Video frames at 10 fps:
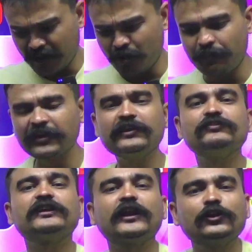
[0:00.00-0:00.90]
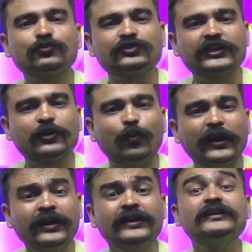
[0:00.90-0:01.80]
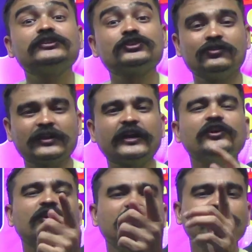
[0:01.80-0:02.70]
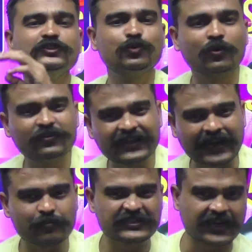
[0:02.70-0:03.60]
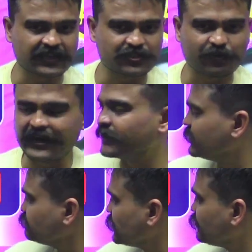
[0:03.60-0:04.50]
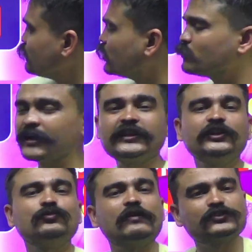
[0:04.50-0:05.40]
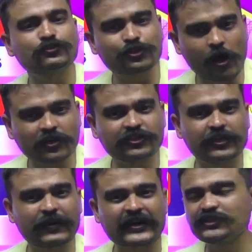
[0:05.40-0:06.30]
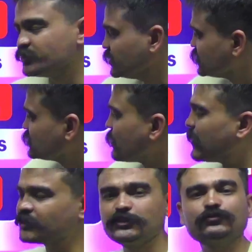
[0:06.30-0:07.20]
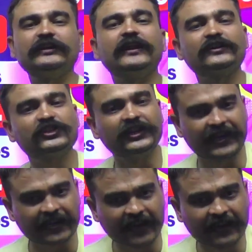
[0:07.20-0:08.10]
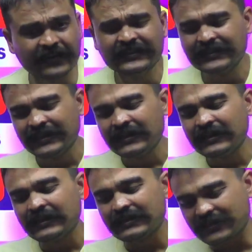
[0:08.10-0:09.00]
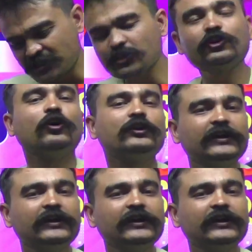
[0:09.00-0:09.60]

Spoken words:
operating with an altruistic will so that your individual will can be satisfied. If you want to get into our sociology batch, this is the batch you can largely get in. Rest assured,